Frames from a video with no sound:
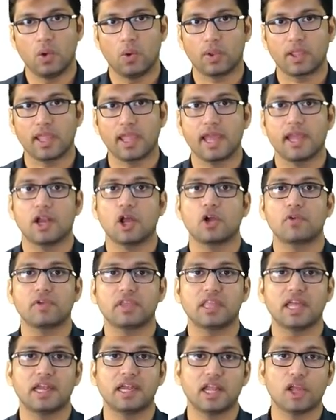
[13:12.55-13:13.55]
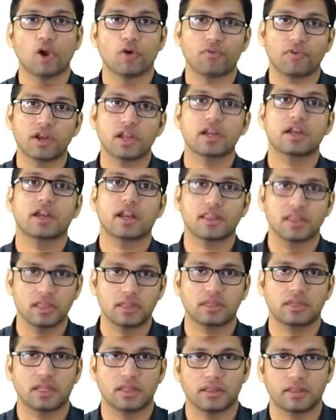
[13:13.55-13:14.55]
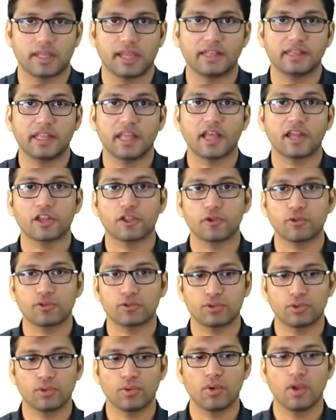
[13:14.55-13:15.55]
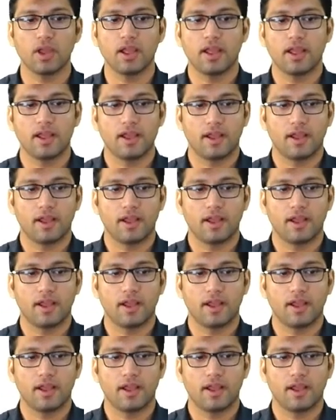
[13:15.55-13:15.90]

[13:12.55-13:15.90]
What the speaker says: Okay, along with that they offer a resistance, and they are used to